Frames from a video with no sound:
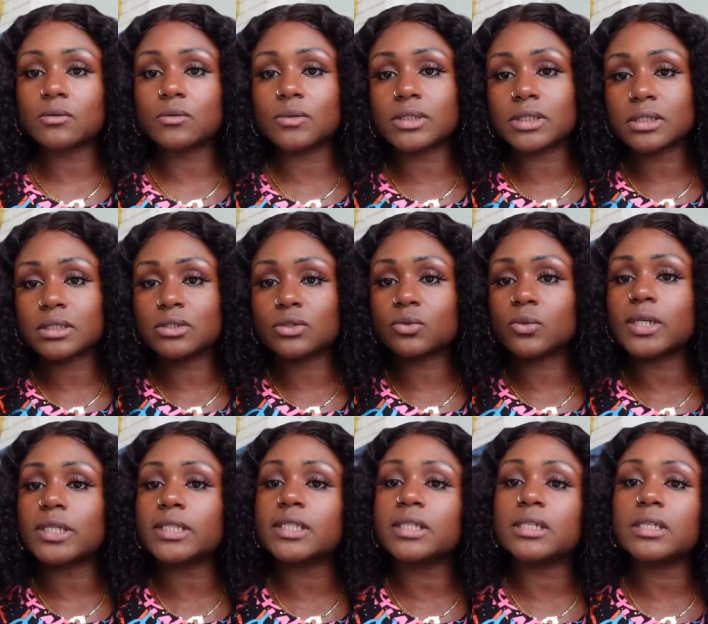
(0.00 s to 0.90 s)
It was in
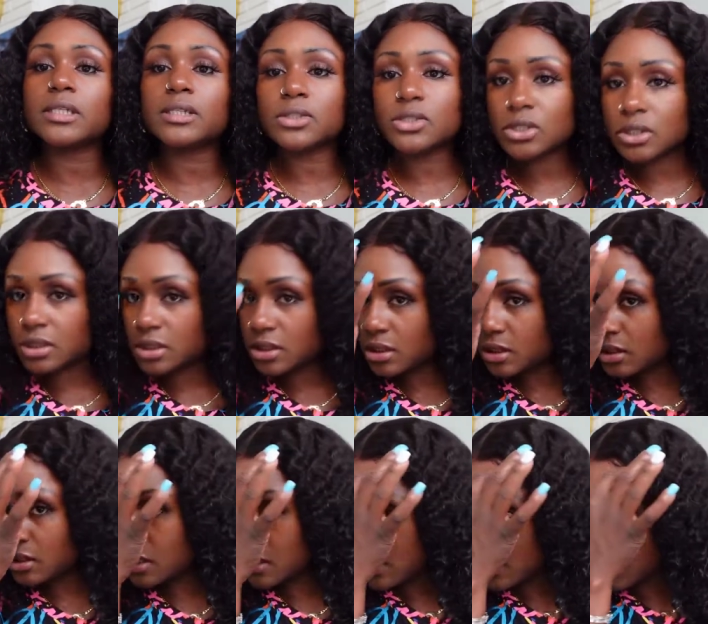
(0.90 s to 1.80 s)
twenty
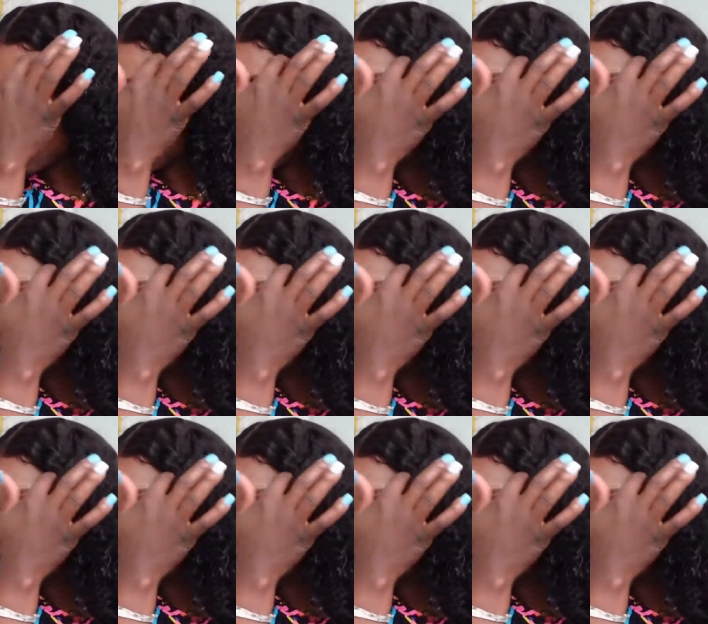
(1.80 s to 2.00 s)
inches.